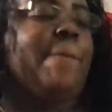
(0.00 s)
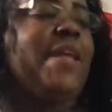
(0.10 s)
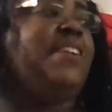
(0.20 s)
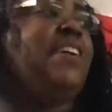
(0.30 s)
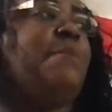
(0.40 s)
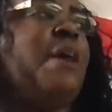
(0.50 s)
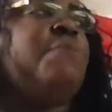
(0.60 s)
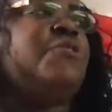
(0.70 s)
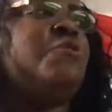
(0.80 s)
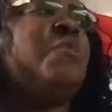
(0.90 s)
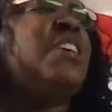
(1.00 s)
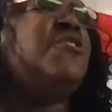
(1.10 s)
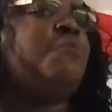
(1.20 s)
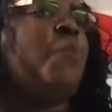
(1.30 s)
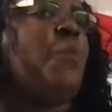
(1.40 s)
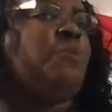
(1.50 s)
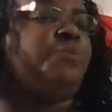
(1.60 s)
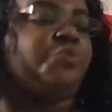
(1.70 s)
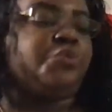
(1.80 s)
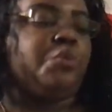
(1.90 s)
I think I may have put too much.
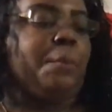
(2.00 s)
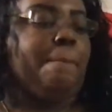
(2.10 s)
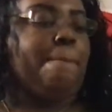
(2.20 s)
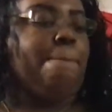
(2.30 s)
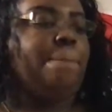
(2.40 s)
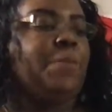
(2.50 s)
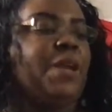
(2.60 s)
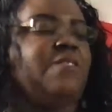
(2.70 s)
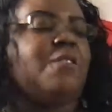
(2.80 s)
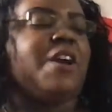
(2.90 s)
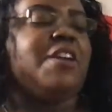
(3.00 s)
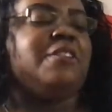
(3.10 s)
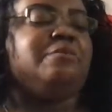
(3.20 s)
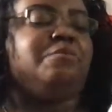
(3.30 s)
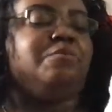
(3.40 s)
It's okay though.